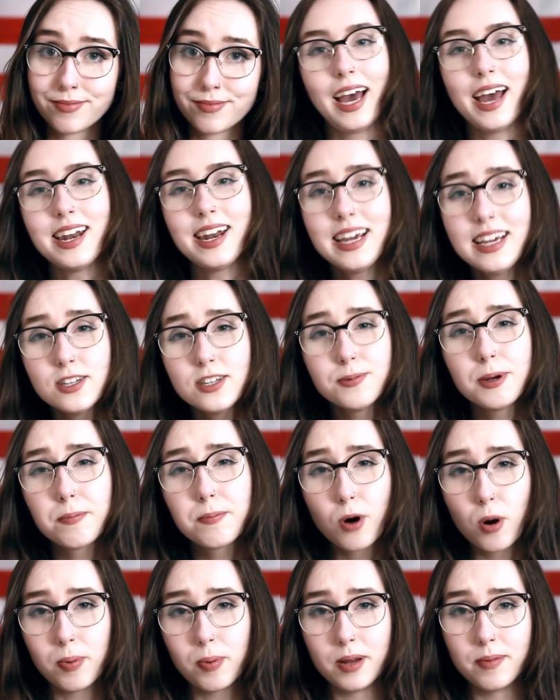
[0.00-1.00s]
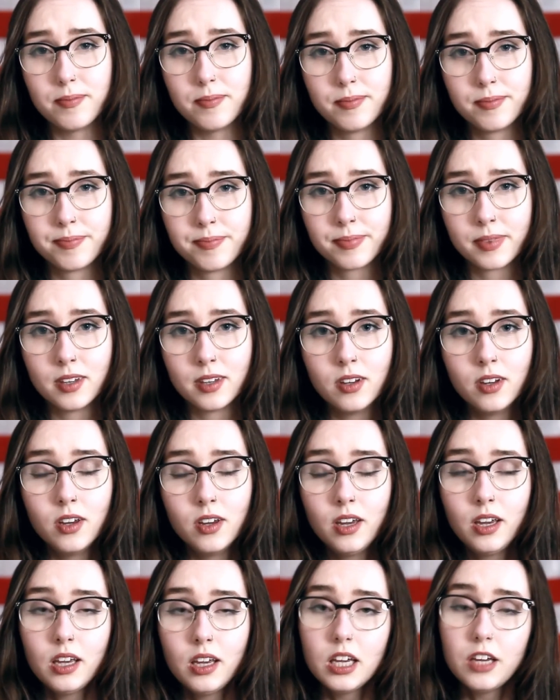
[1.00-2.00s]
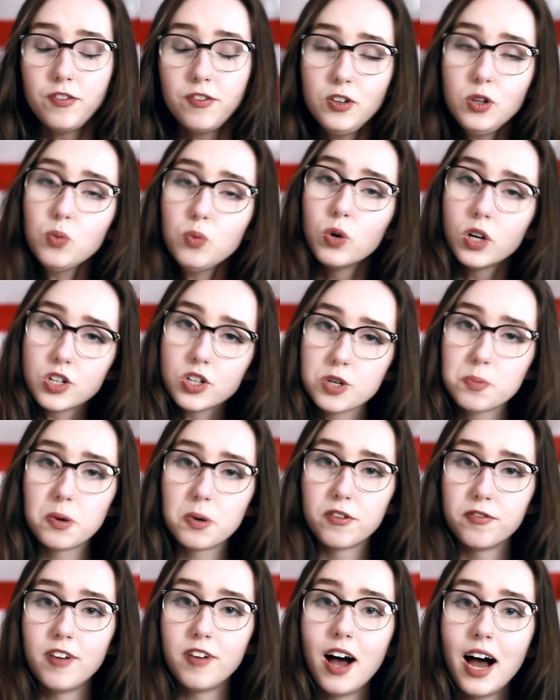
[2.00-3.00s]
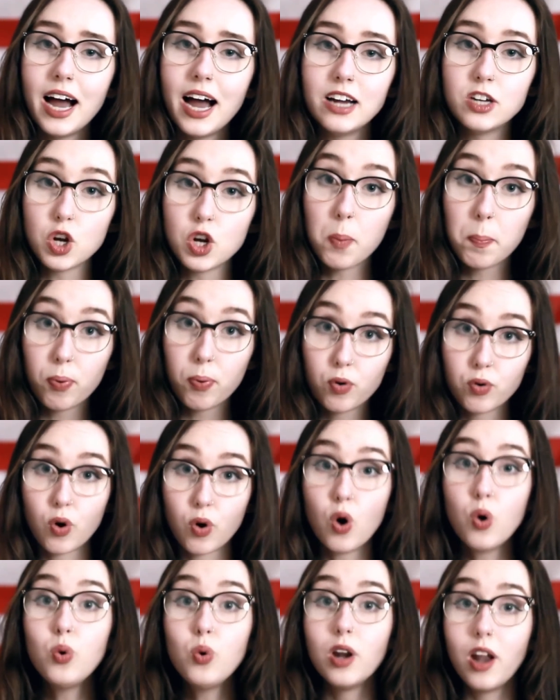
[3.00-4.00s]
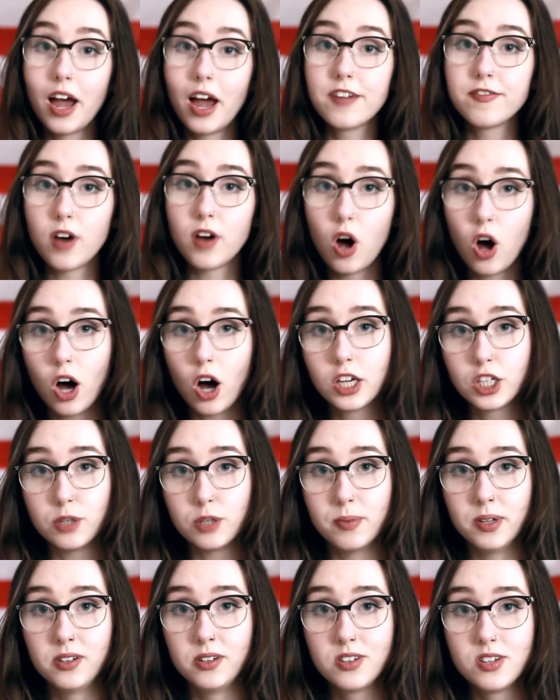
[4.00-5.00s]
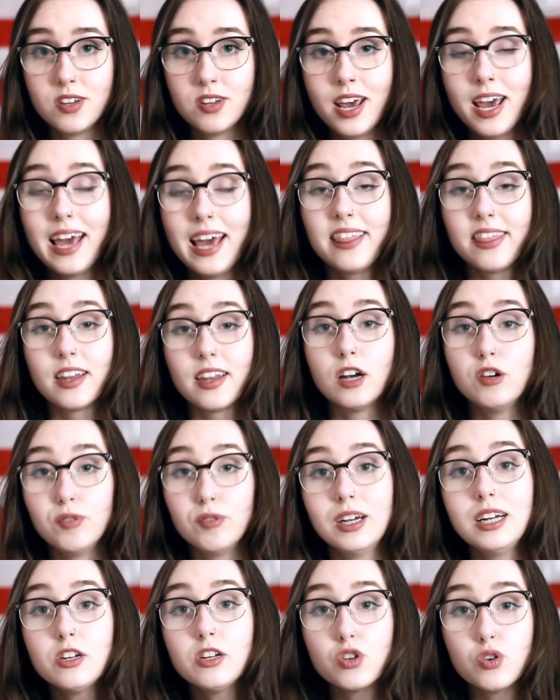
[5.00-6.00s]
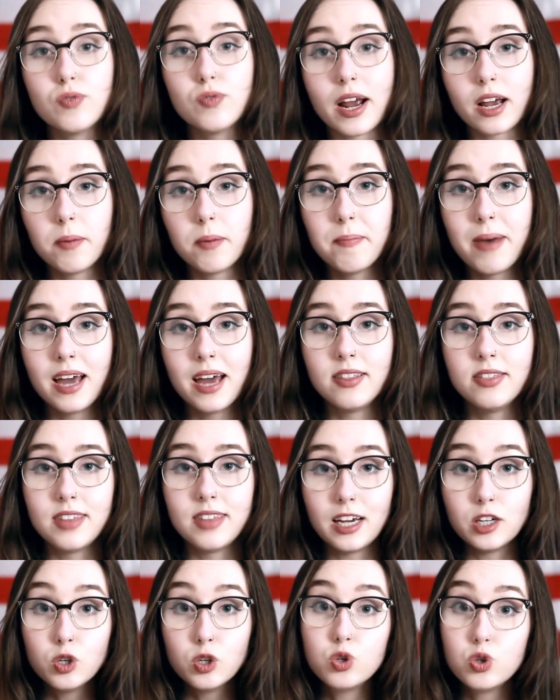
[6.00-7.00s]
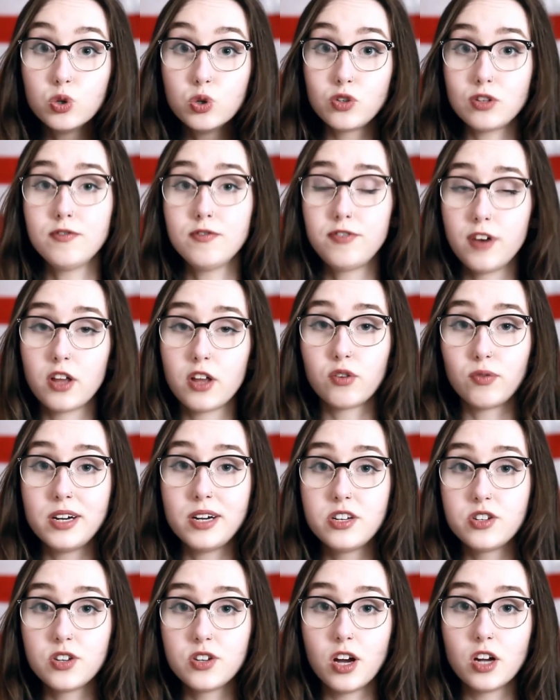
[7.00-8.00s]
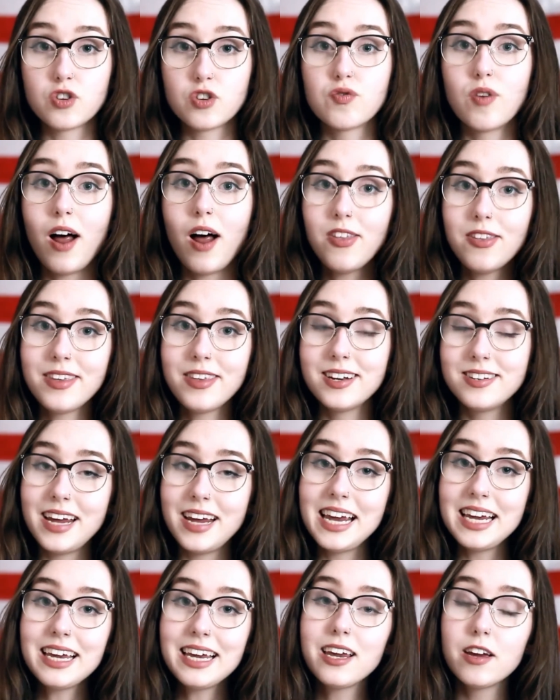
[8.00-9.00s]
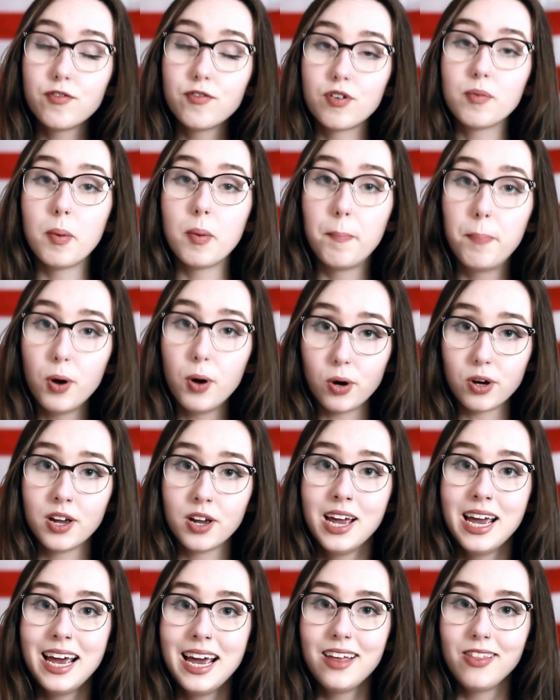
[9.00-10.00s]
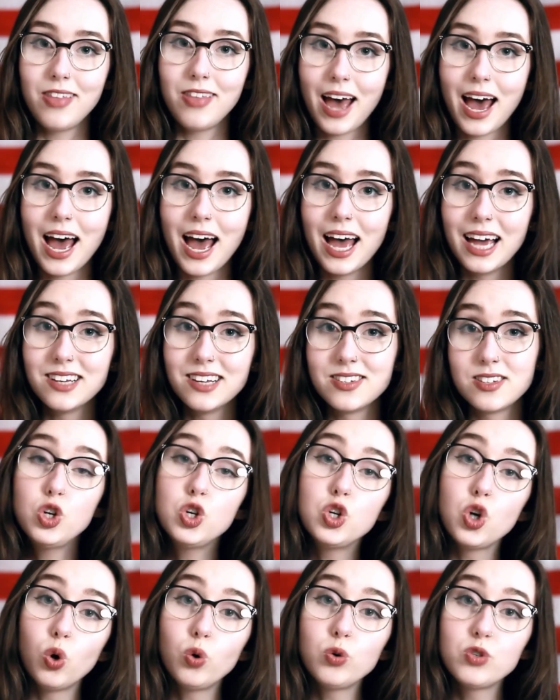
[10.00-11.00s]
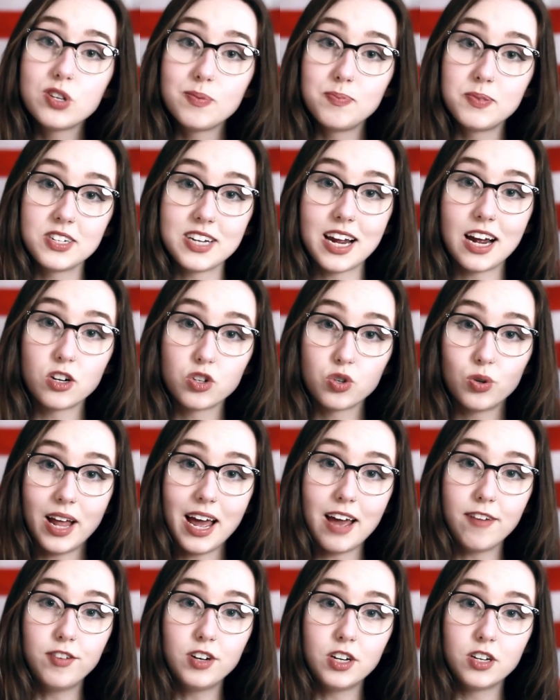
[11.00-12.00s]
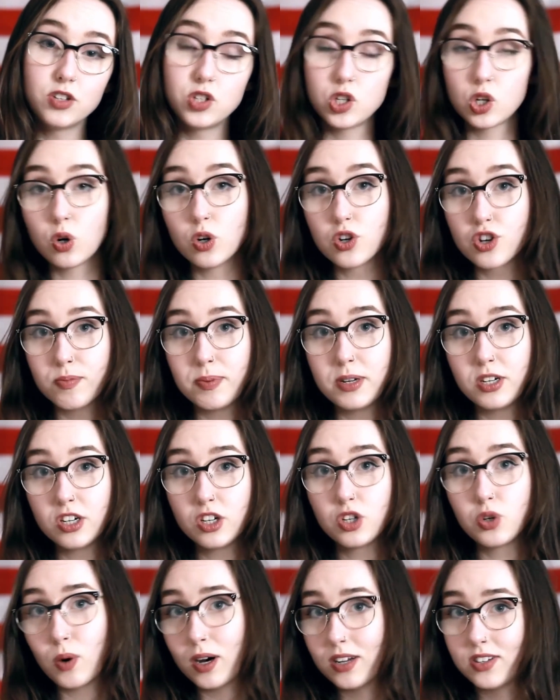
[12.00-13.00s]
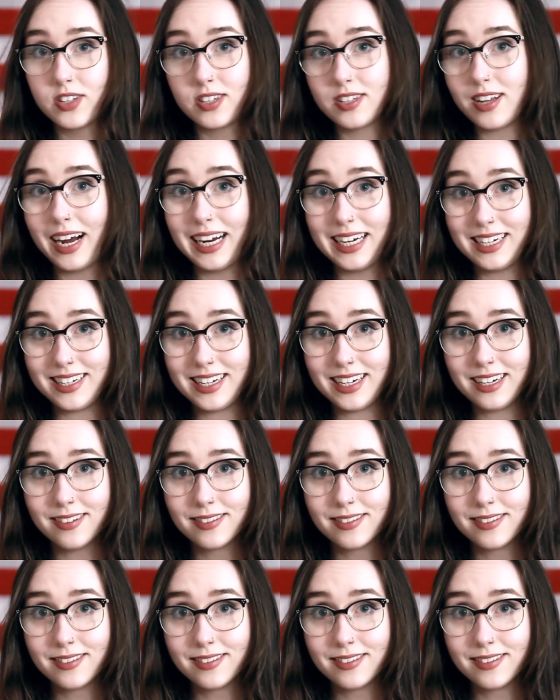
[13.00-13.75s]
And here's my problem. If you want to provide a pro-life argument, then I really do recommend that you do some further research rather than taking it from a book that has no substantial evidence to contributing to our society.